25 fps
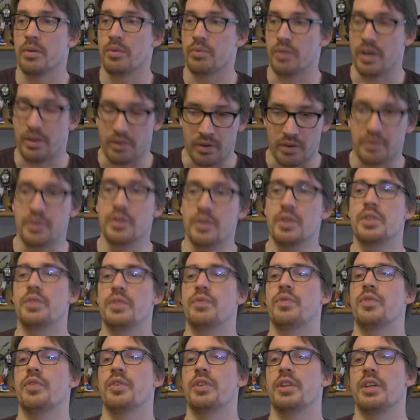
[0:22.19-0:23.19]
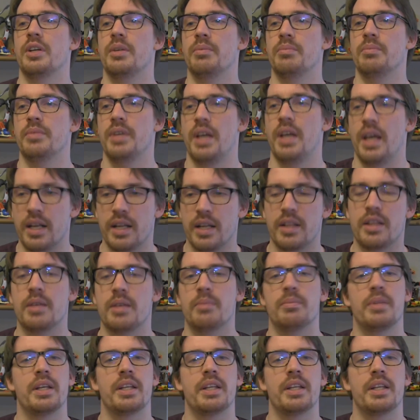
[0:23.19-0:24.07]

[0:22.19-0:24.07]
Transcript: write reviews for them, edit them.